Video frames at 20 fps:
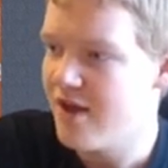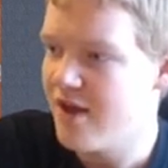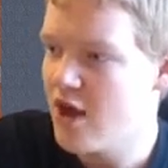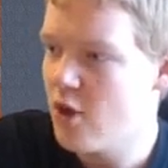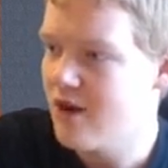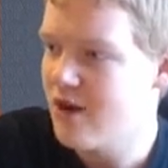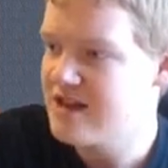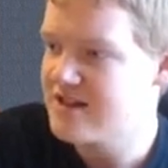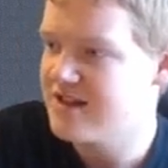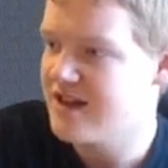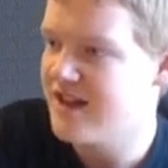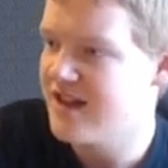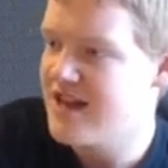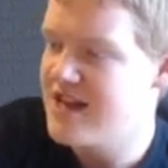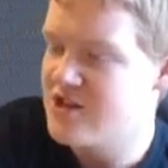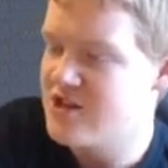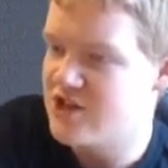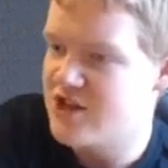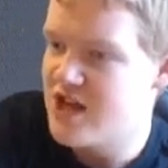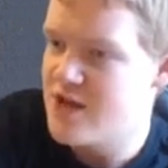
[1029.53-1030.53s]
they always say
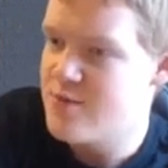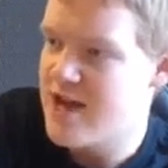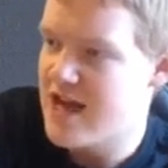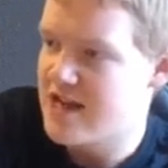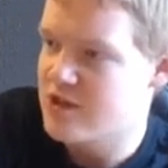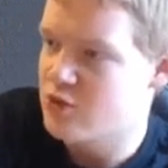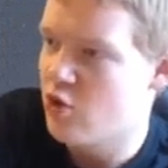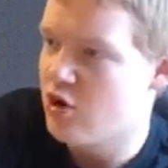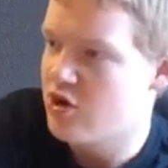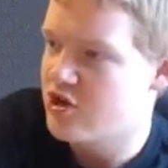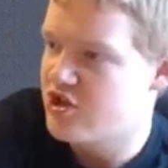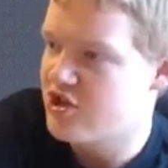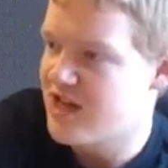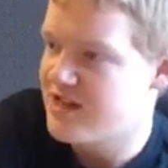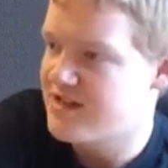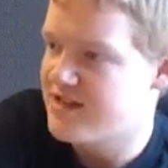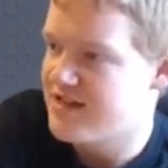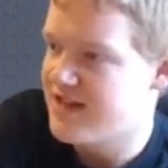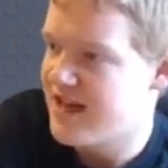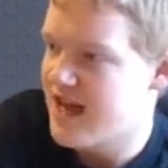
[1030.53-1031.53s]
that each team gets 1
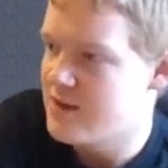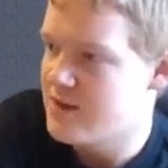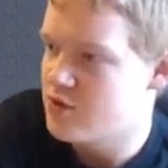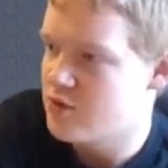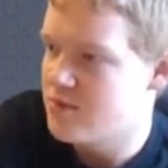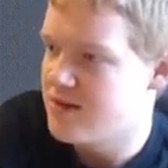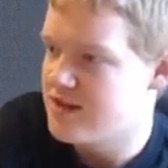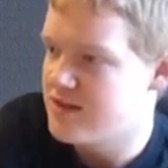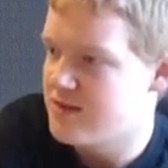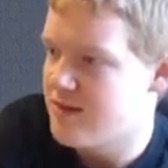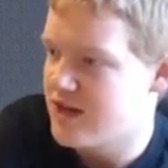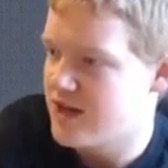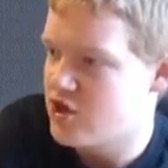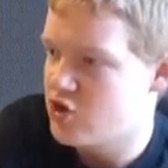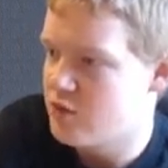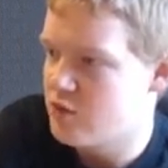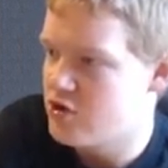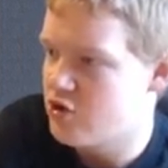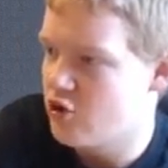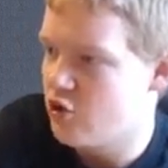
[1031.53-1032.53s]
chance in a game. So we need to make
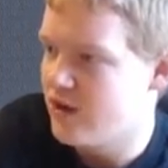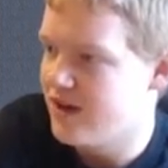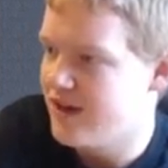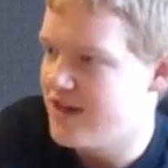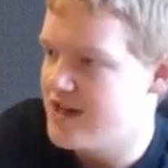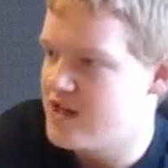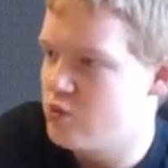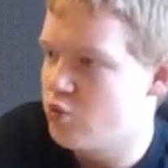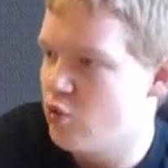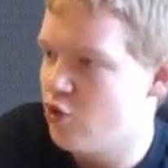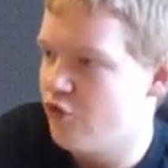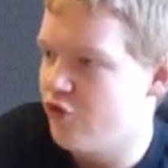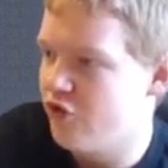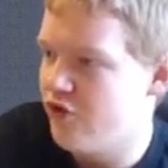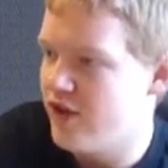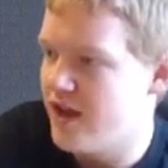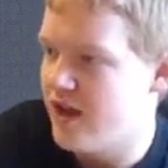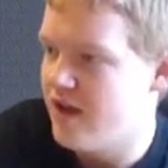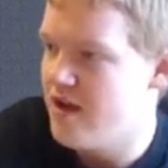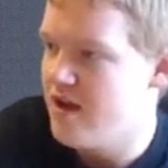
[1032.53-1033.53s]
sure we score at least
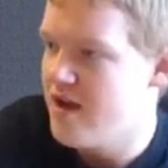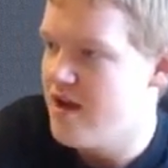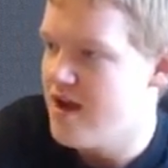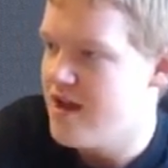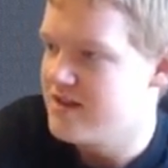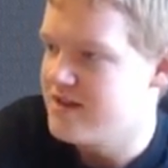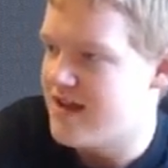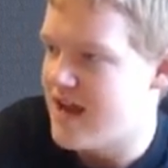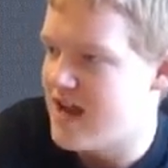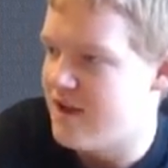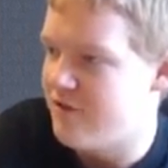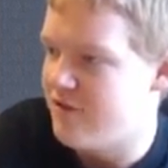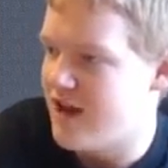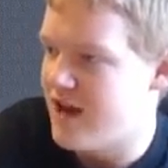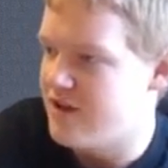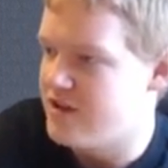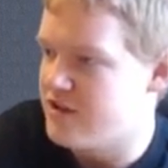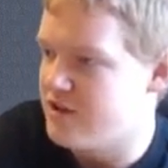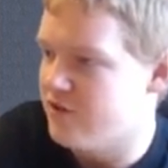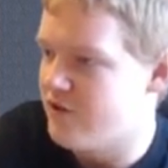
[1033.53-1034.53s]
once here to get
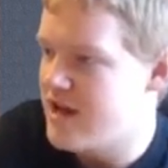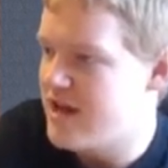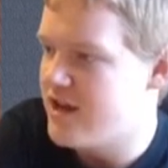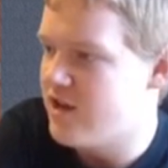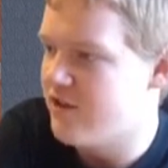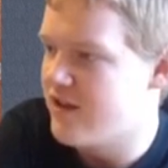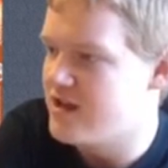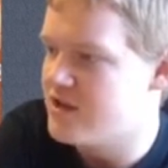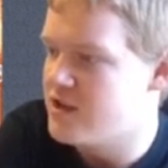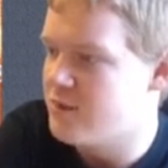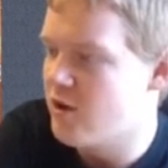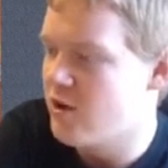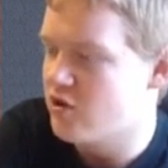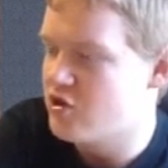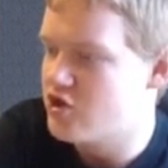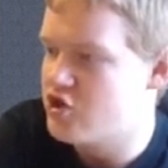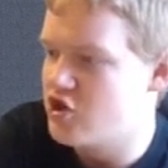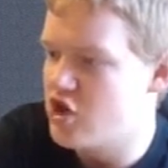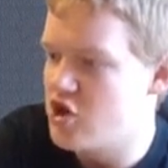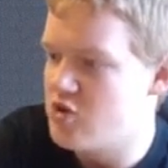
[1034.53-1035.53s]
anything out of this. Origi on the edge of the
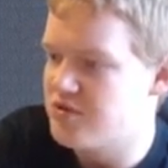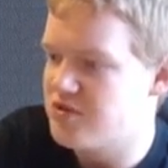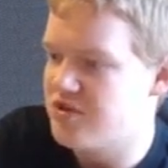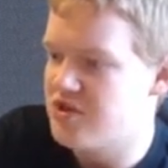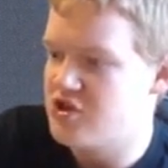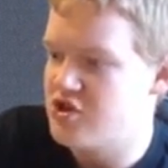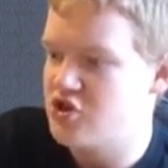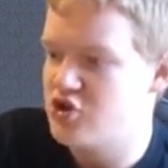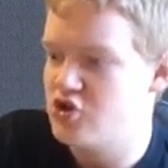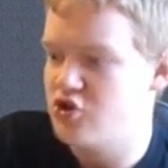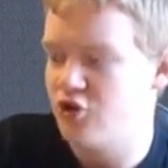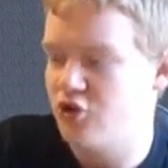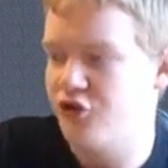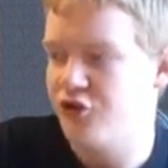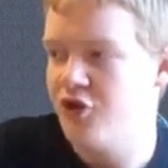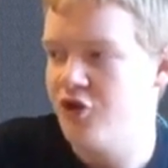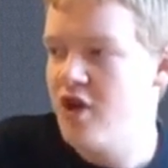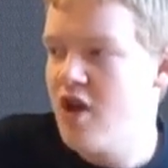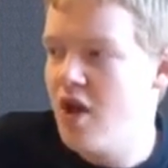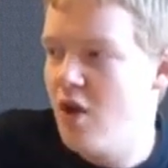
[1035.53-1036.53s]
box shoots, and it's
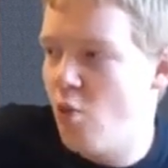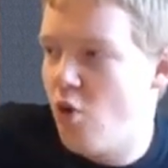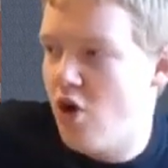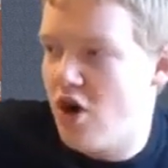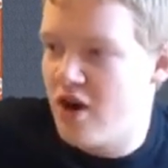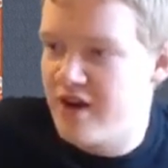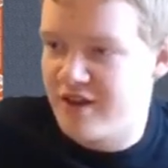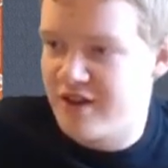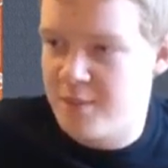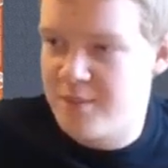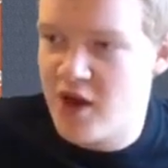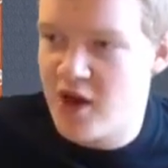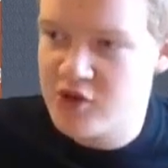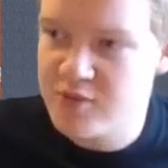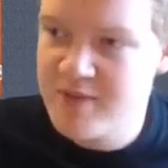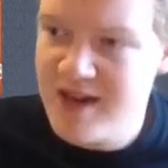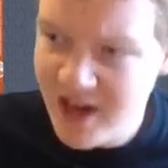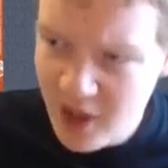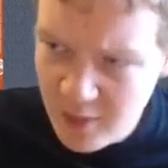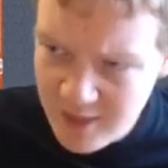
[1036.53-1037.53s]
just wide of the
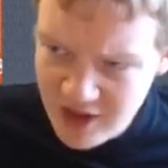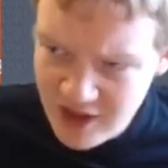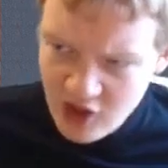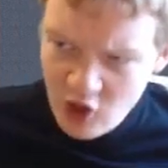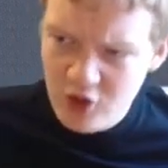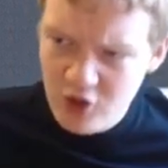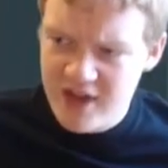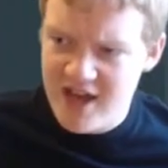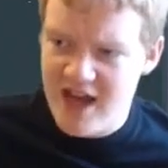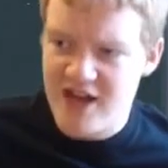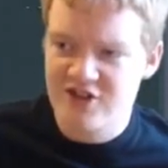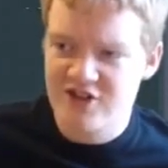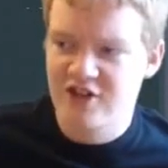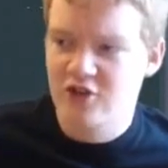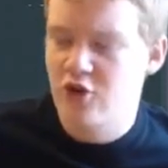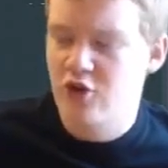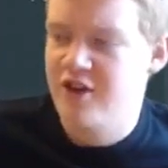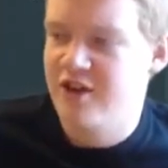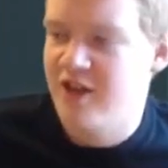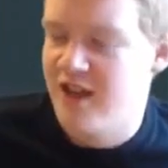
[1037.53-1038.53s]
post. Been a little bit unlucky,
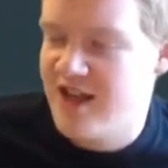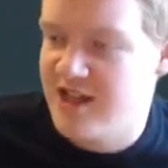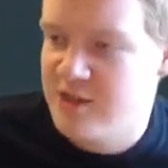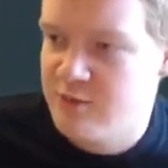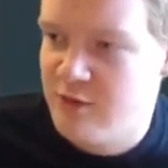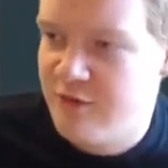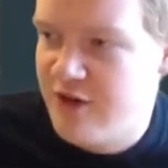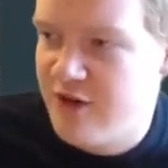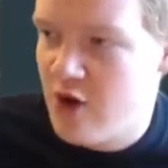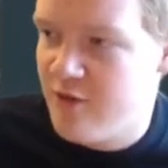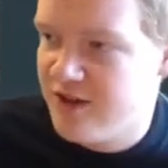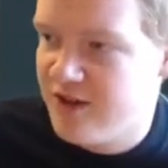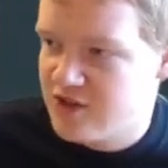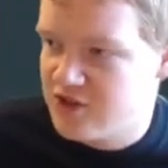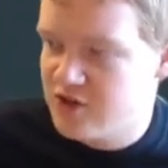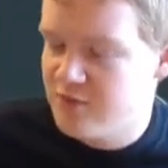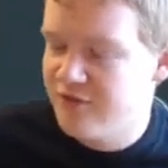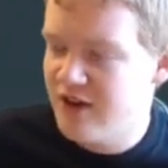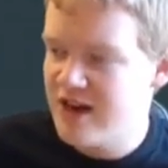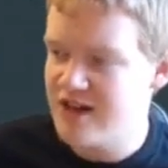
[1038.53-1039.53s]
actually, looking at that, to be fair. We've
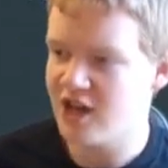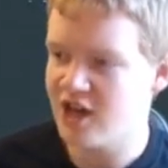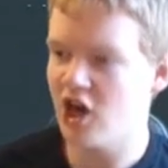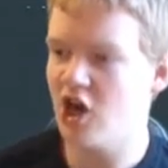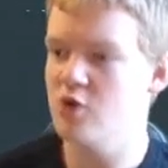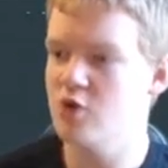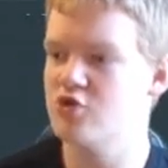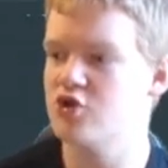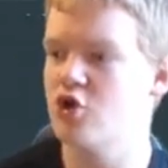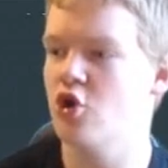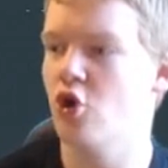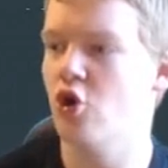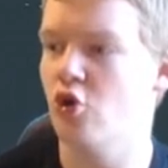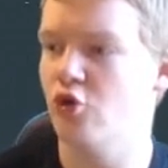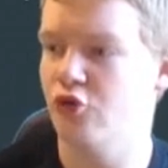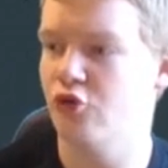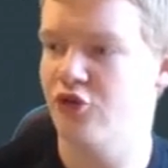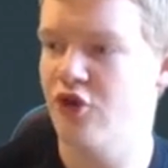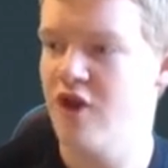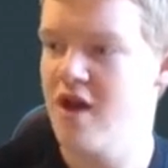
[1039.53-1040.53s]
had some very close
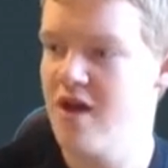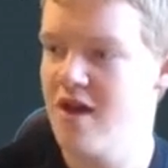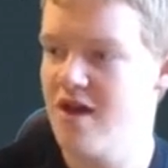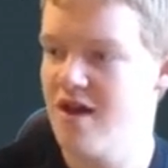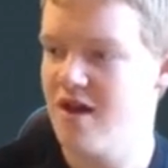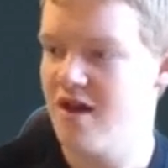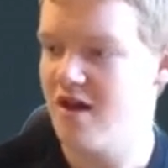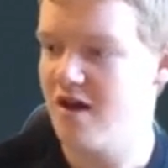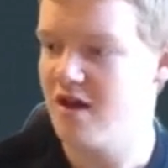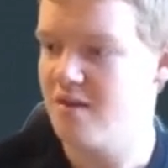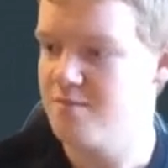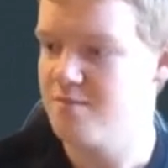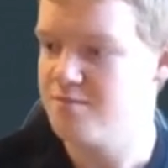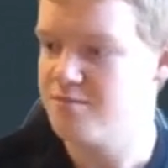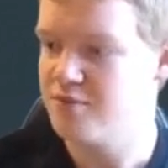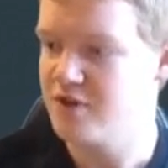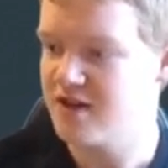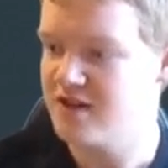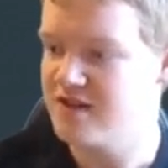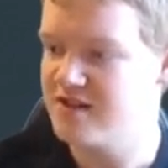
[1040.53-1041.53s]
calls.
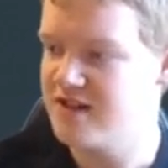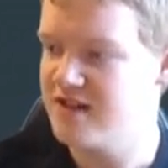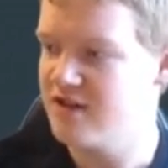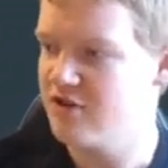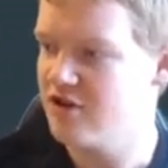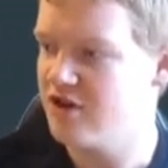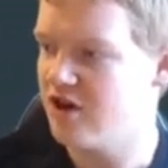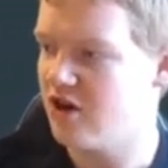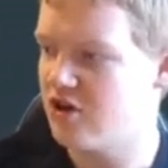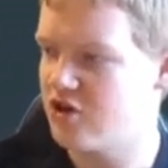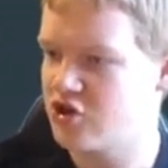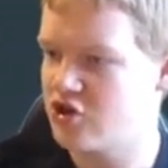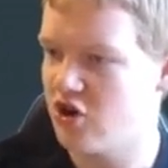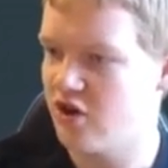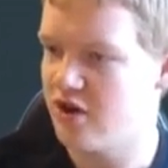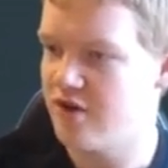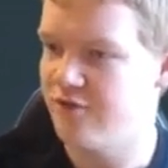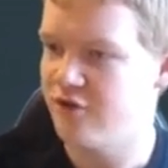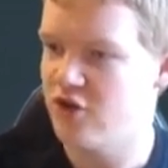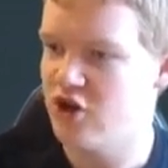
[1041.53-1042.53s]
But considering our
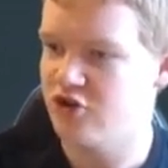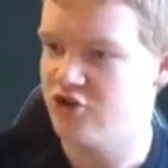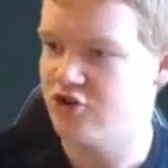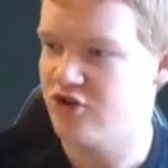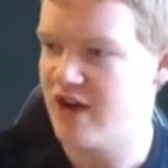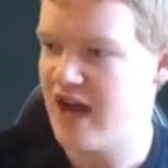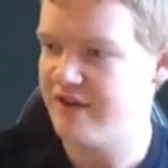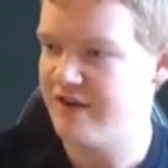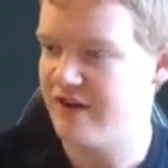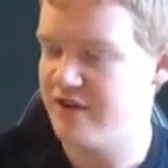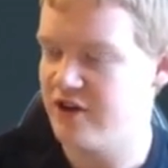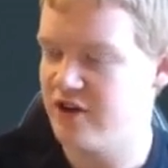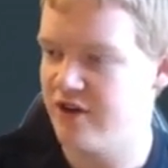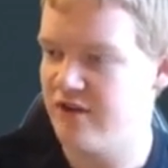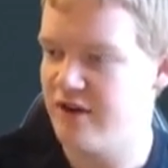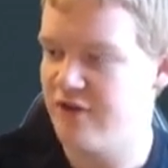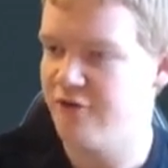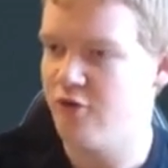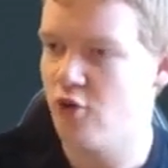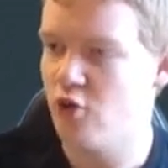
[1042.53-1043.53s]
shot conversion rate of having
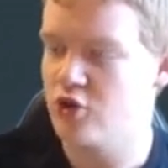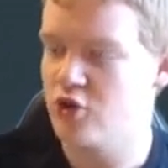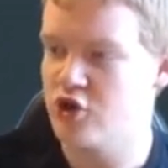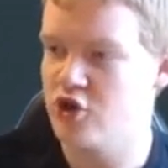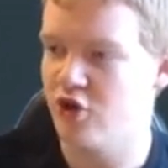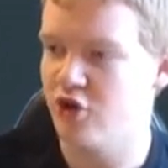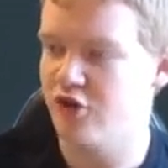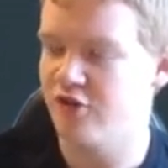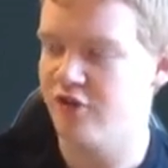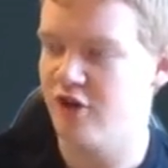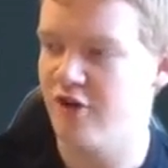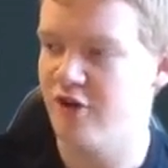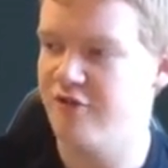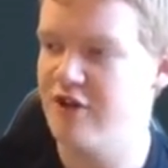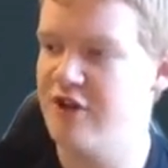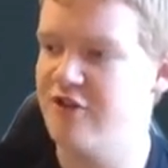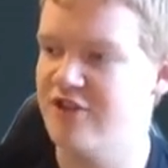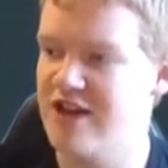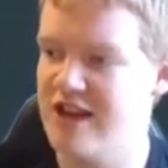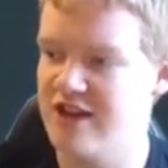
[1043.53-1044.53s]
only 4 shots of our
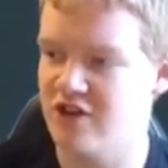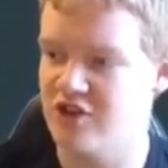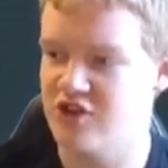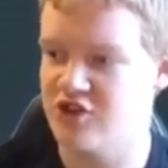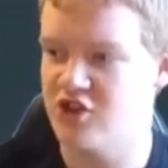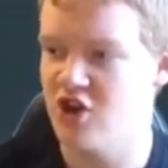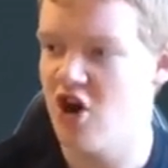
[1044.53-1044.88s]
15 on